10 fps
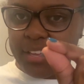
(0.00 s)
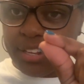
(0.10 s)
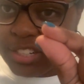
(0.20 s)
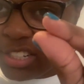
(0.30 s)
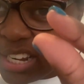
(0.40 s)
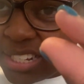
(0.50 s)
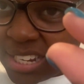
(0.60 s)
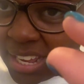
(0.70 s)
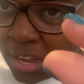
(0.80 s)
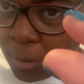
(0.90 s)
it just takes
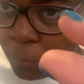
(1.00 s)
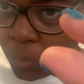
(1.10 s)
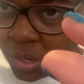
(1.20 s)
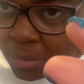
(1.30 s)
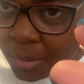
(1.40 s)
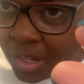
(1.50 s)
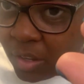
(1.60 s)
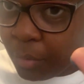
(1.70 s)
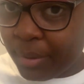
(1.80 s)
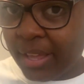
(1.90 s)
like a really
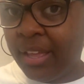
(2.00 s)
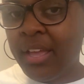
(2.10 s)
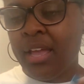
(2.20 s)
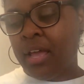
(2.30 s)
little bit.